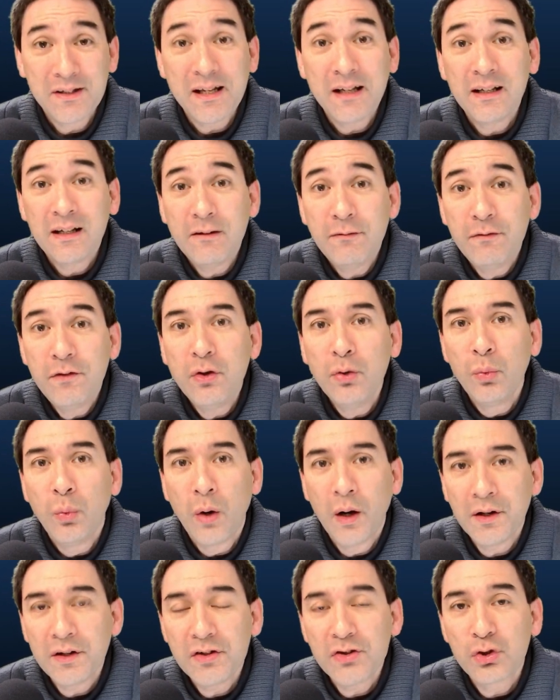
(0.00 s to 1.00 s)
And if you
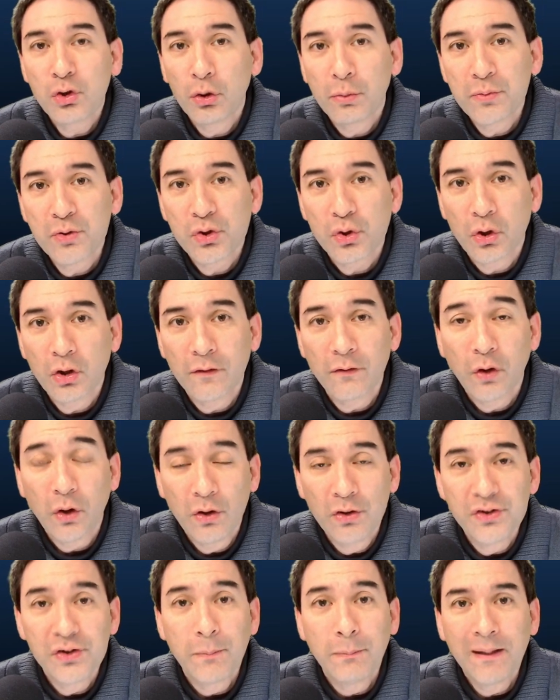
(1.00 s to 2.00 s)
want to observe
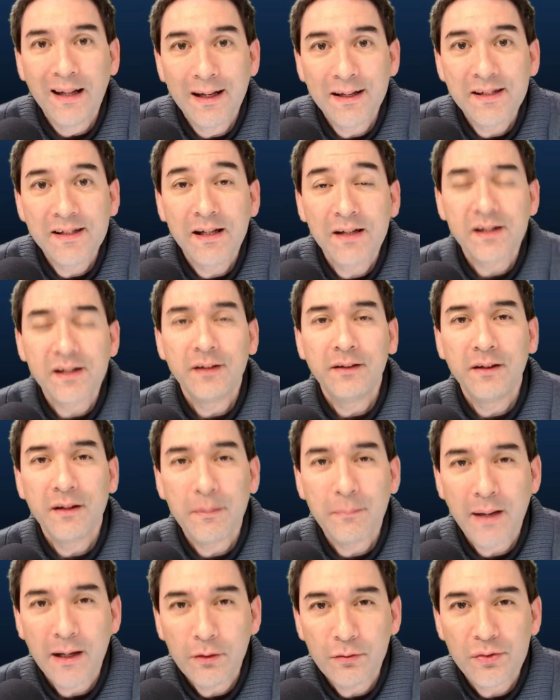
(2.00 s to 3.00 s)
also plant cells under
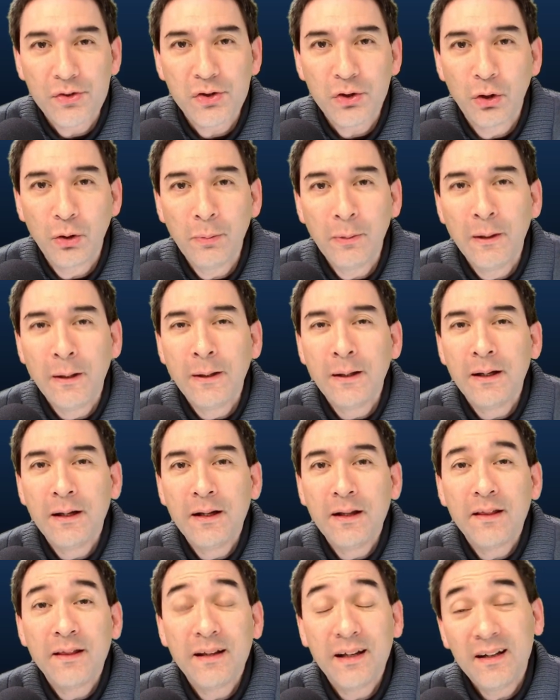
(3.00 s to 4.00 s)
the microscope,
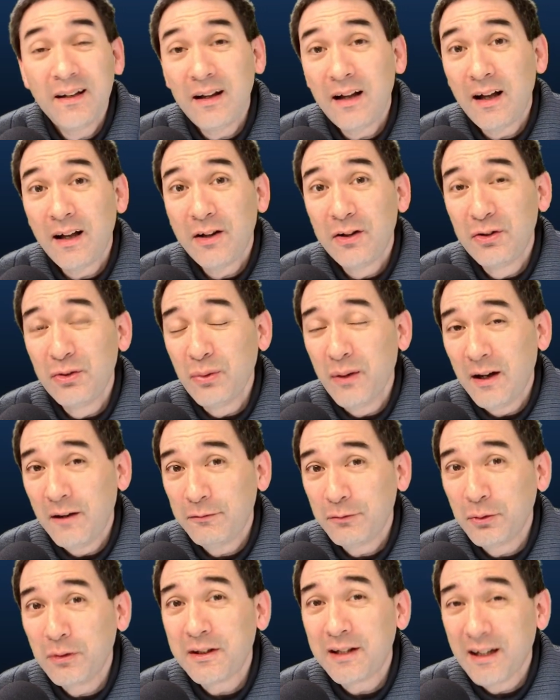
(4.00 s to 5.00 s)
then I do
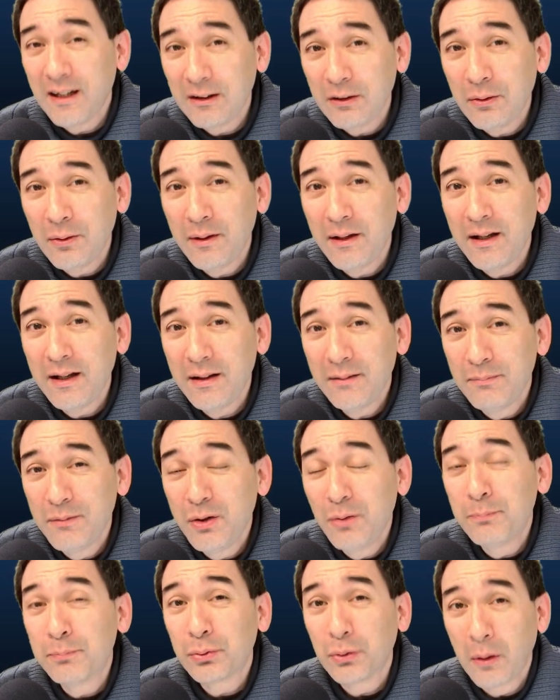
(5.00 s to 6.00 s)
have to tell you, eh,
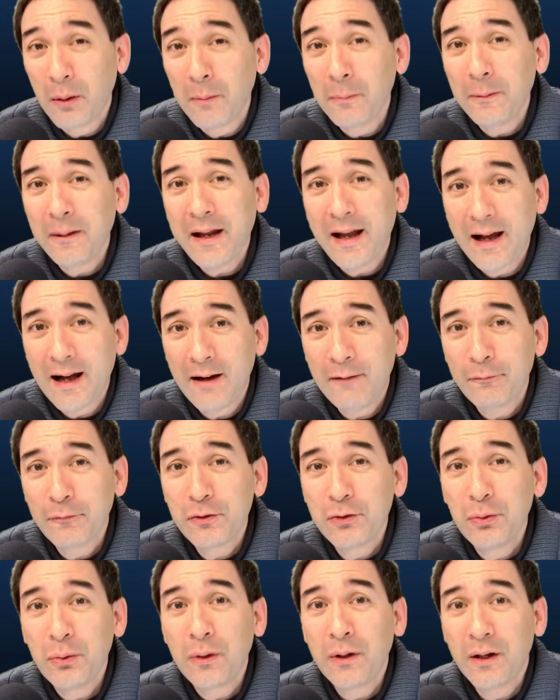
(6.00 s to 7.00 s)
you probably have
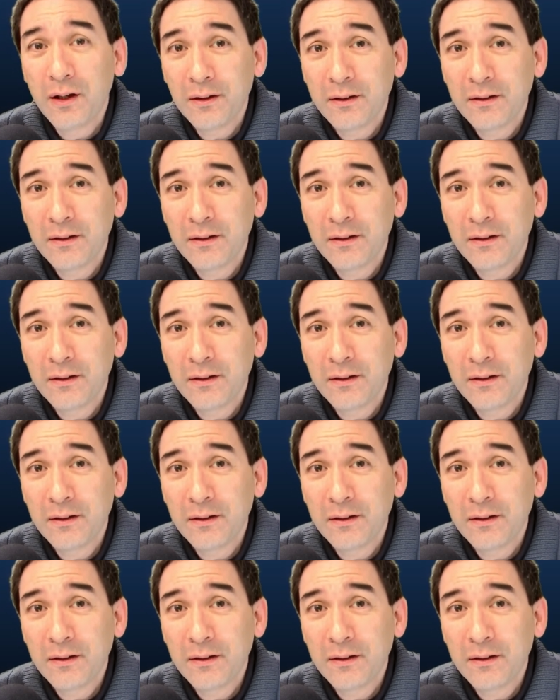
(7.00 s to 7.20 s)
to cut